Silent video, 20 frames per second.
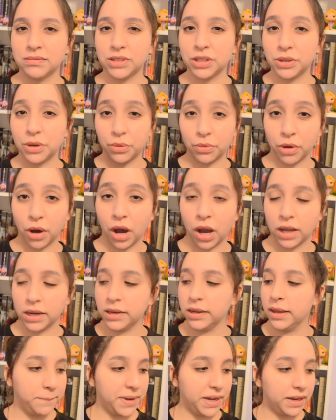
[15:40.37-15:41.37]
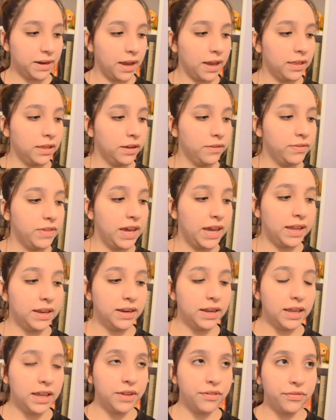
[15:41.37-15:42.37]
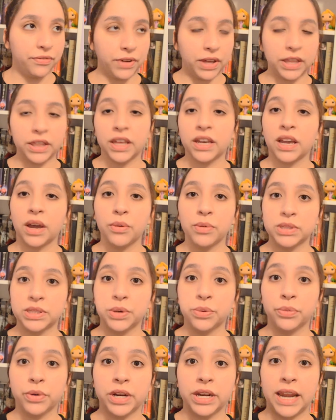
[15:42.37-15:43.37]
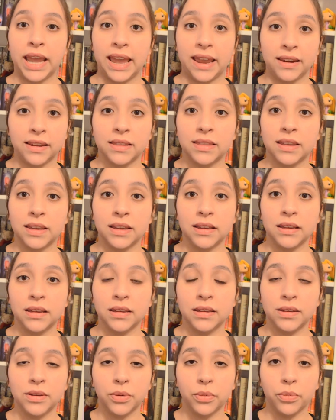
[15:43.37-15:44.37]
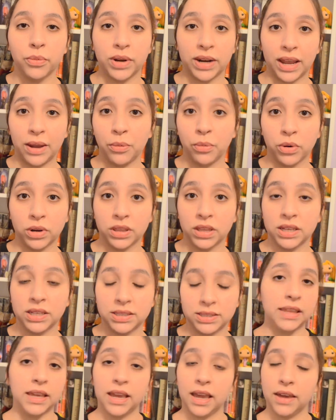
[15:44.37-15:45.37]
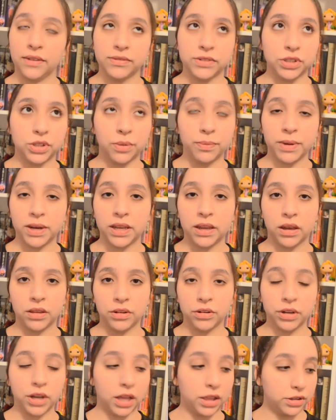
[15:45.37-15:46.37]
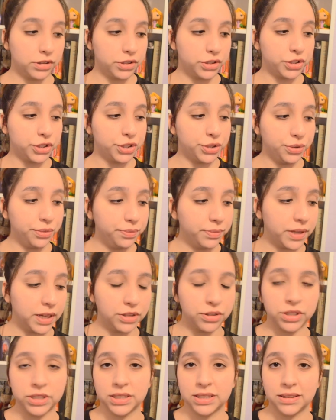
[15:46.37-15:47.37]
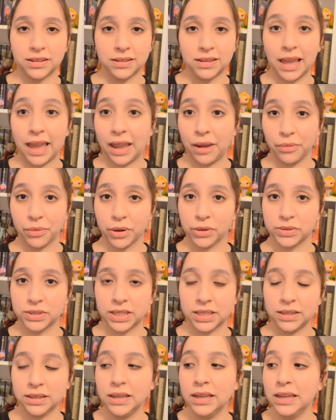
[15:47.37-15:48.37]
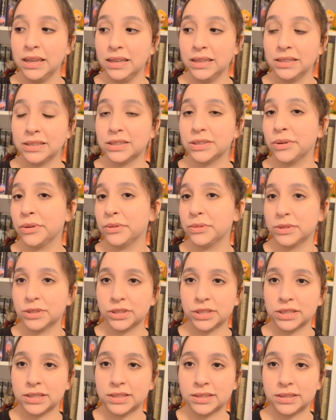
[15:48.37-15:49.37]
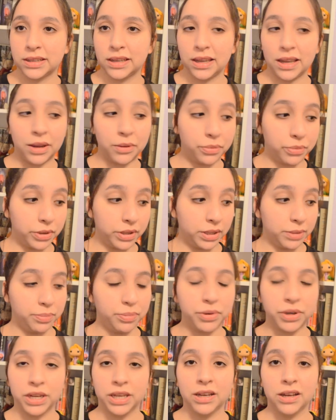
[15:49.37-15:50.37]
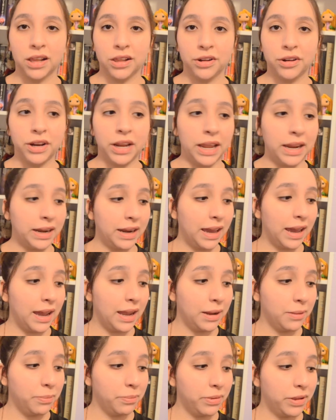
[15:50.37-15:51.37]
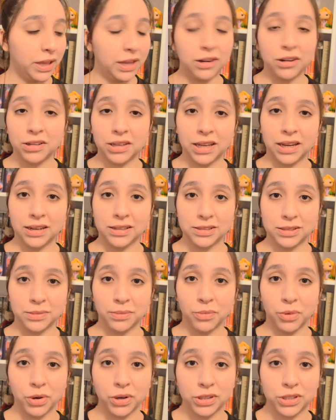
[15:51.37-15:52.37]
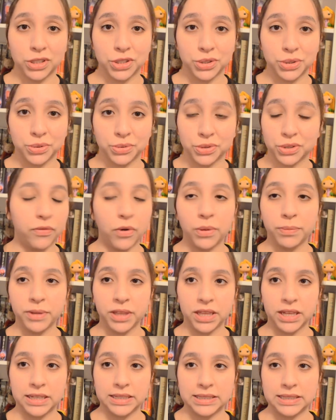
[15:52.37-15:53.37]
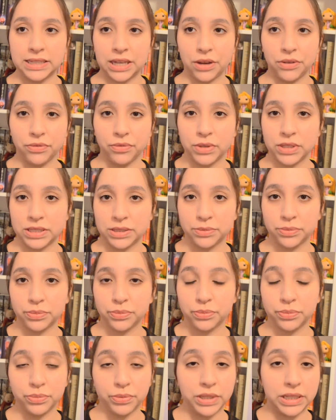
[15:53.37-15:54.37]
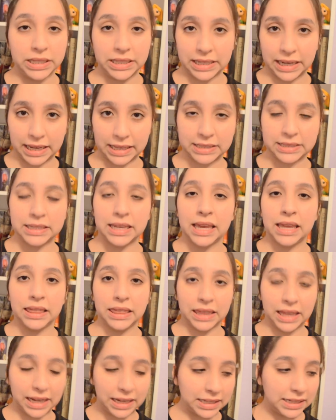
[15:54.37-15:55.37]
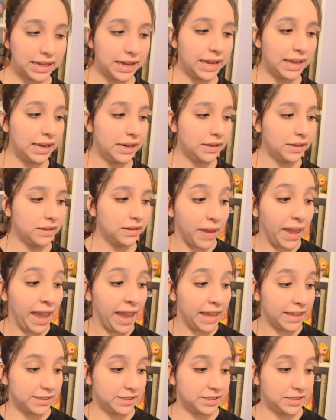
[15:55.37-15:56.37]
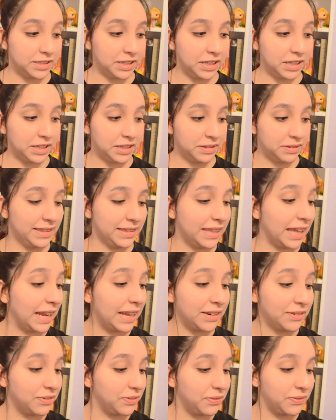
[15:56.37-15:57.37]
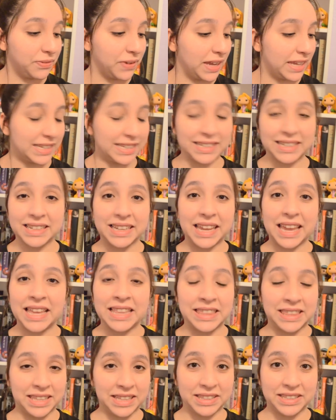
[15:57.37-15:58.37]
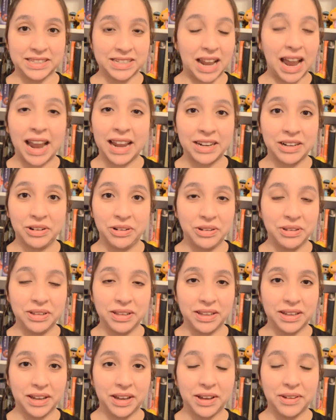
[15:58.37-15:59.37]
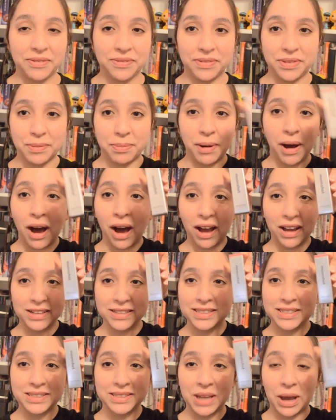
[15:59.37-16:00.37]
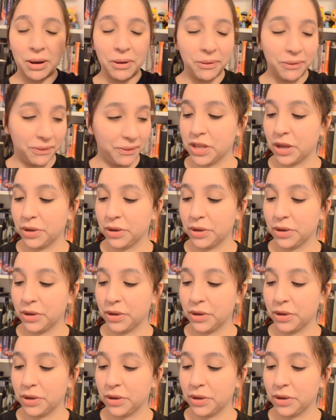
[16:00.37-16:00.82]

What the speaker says: you know, gone. But I love that it felt like I wasn't wearing anything when I wore this. They have so many other colors too, not just Hey Rosa. So it was just a really pretty color, and I plan on getting some more too. The formula itself was really nice and light, and hence the light fit in the title of the box. So